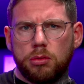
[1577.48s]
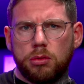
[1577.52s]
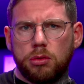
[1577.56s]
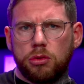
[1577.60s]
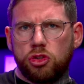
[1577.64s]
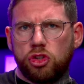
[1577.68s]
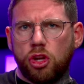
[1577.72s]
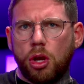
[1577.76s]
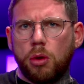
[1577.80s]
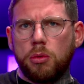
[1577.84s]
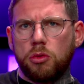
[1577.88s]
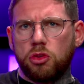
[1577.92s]

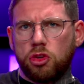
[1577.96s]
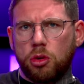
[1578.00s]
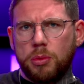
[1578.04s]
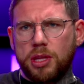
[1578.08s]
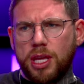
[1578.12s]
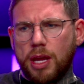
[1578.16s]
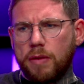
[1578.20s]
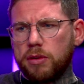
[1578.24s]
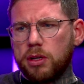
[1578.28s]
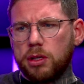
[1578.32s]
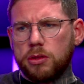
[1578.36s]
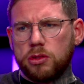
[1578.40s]
Show me
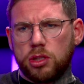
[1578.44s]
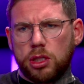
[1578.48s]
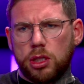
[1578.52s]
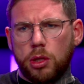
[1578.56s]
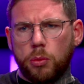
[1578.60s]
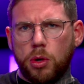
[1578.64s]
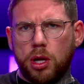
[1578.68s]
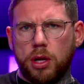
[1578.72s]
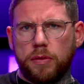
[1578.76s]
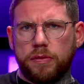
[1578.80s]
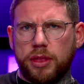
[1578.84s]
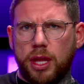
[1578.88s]
the evidence that
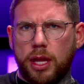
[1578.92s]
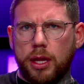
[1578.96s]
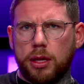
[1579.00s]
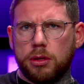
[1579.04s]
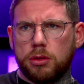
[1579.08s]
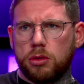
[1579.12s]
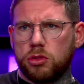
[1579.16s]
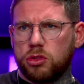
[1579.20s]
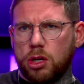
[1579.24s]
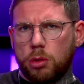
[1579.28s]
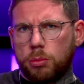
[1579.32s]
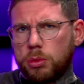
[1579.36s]
you're worth that,
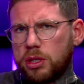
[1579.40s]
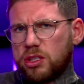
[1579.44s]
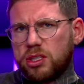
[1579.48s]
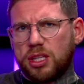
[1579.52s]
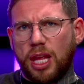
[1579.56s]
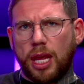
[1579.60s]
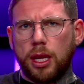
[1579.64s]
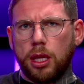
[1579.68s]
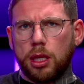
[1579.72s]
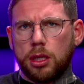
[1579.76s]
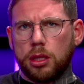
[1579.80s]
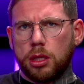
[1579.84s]
because nobody's
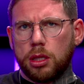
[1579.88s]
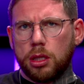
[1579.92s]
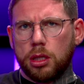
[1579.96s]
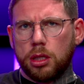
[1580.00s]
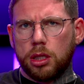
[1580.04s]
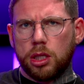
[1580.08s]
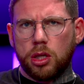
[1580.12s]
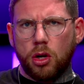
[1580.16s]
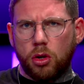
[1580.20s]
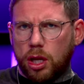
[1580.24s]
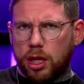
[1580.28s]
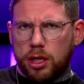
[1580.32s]
staying.
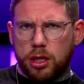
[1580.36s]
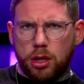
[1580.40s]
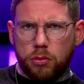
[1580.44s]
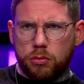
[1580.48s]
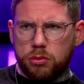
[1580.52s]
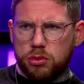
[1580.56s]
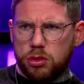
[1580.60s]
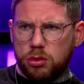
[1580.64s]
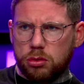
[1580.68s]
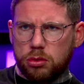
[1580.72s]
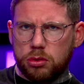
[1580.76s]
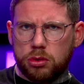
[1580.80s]
You're not getting no
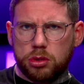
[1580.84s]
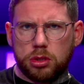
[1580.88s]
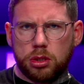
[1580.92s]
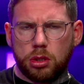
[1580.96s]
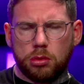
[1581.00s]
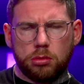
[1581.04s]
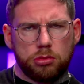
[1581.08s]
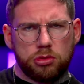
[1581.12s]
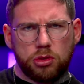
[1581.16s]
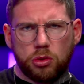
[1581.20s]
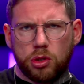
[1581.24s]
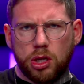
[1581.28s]
results.
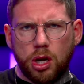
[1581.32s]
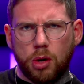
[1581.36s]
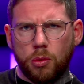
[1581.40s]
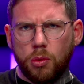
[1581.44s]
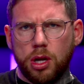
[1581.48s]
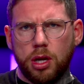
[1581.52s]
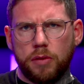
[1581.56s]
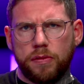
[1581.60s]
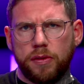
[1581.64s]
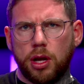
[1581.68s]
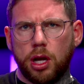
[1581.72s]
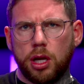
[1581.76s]
So you're not
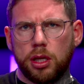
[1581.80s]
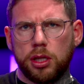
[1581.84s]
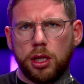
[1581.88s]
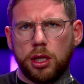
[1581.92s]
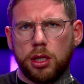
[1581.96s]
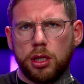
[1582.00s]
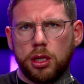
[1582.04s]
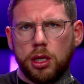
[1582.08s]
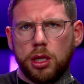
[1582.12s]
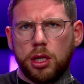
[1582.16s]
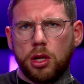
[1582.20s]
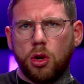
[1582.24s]
worth it, are you?
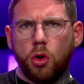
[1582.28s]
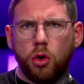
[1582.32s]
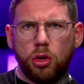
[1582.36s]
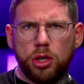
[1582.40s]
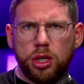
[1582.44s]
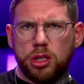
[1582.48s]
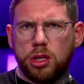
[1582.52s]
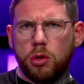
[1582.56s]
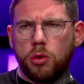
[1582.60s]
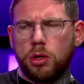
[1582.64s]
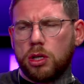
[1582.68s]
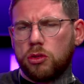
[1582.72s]
All
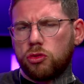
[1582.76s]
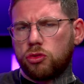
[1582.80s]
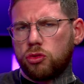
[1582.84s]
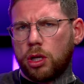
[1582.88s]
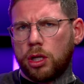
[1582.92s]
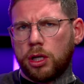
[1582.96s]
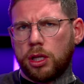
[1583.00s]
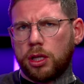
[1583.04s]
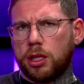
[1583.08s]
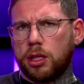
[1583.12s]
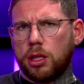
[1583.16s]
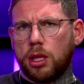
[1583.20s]
you're doing is
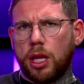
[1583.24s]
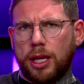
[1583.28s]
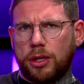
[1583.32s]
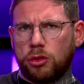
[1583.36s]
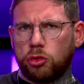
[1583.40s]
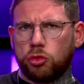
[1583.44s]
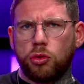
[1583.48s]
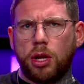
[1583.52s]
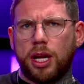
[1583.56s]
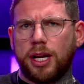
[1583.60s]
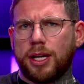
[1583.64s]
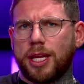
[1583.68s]
trying to
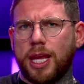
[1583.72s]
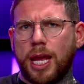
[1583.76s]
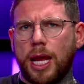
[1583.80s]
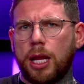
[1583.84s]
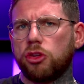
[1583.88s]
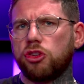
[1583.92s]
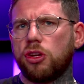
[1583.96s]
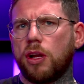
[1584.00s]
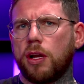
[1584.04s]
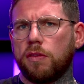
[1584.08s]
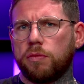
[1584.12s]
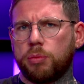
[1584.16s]
extract
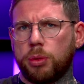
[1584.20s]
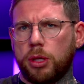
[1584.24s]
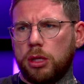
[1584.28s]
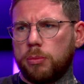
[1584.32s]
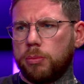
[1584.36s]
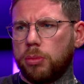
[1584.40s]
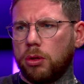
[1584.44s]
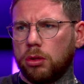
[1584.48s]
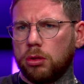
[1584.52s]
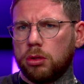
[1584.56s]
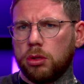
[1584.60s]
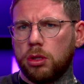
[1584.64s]
cash out of
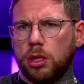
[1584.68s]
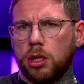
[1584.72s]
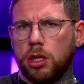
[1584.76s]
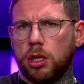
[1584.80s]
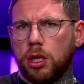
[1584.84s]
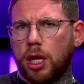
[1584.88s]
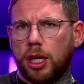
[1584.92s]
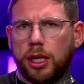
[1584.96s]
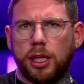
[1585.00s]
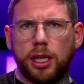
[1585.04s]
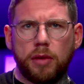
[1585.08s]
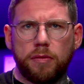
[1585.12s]
people
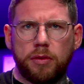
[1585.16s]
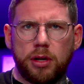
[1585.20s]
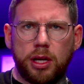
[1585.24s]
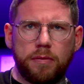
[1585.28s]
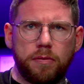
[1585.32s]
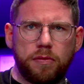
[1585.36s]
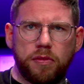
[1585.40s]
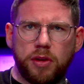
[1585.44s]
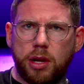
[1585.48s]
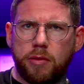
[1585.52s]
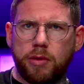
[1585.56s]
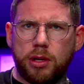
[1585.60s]
and give an
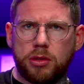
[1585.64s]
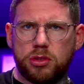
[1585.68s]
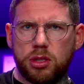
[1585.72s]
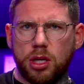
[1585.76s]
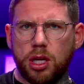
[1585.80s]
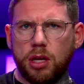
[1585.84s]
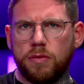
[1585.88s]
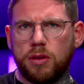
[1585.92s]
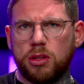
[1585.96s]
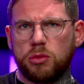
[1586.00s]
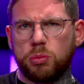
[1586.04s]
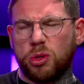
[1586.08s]
inferior
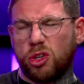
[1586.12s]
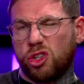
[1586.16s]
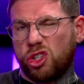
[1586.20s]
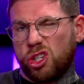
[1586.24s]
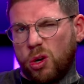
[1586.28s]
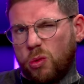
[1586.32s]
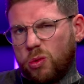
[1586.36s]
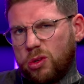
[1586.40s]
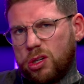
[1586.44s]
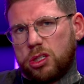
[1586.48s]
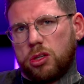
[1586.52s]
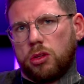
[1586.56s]
service because you
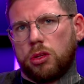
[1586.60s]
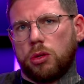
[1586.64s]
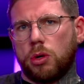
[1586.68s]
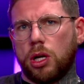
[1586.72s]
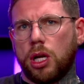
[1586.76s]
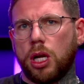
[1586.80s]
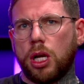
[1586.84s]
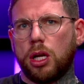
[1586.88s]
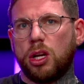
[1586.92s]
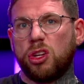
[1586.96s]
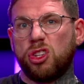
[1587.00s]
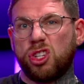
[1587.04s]
don't want to do the
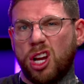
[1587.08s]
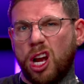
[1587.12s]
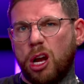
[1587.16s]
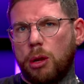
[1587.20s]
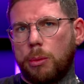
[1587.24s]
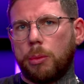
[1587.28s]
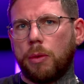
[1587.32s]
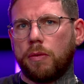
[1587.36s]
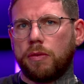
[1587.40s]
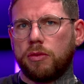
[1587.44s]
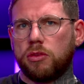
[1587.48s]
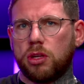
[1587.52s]
work, because you
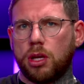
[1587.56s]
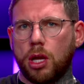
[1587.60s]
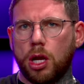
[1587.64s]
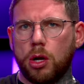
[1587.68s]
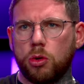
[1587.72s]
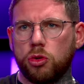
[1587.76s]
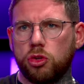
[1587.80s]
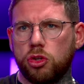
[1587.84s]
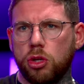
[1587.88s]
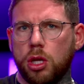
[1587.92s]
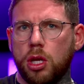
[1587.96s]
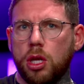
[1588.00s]
can't be bothered to
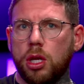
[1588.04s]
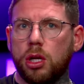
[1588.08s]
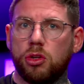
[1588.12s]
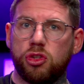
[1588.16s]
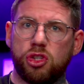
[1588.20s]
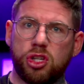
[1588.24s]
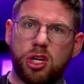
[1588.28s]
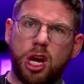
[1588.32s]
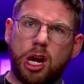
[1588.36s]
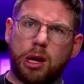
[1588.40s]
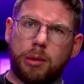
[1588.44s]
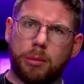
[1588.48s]
coach,
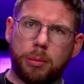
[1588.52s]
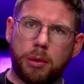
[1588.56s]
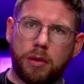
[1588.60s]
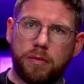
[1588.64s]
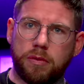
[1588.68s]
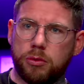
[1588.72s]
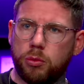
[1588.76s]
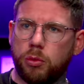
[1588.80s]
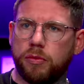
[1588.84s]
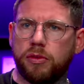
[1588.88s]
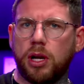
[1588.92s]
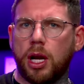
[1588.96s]
because you can't be
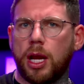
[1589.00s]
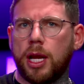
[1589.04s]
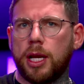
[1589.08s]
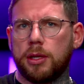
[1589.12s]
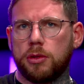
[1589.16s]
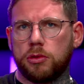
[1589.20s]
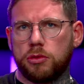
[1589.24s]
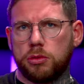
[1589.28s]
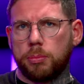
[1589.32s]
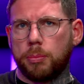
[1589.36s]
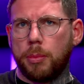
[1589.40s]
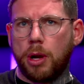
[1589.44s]
bothered with
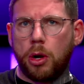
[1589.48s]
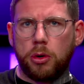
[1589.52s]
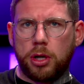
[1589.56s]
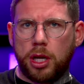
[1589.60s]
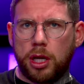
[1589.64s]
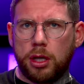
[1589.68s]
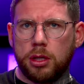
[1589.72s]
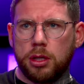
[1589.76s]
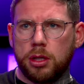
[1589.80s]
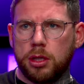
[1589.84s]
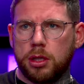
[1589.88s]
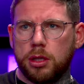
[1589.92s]
clients
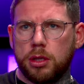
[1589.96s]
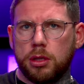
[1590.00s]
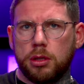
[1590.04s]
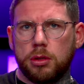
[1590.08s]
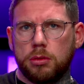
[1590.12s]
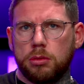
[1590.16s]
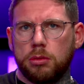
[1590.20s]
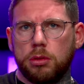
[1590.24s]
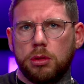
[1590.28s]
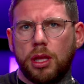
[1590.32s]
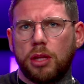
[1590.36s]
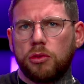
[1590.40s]
moaning.
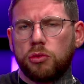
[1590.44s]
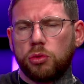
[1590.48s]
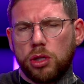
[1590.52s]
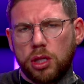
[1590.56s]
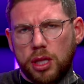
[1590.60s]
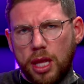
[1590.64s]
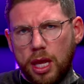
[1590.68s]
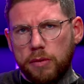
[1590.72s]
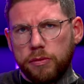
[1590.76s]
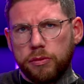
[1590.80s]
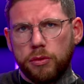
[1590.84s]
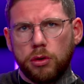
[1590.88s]
That's what
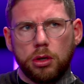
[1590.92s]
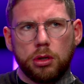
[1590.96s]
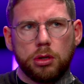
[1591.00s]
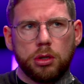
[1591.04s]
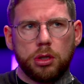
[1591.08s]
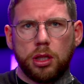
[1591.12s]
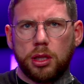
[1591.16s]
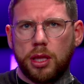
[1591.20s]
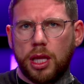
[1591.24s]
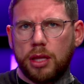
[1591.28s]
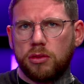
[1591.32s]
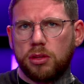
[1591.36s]
you're there for.
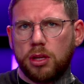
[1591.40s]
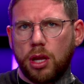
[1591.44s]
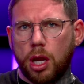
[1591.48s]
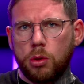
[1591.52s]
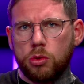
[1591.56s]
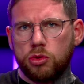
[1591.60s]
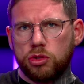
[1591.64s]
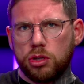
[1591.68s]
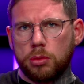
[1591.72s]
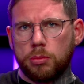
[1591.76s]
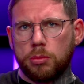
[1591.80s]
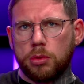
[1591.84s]
You're there to
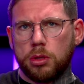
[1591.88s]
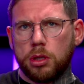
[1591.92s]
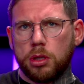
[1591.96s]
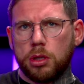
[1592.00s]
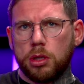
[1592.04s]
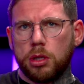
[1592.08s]
coach them.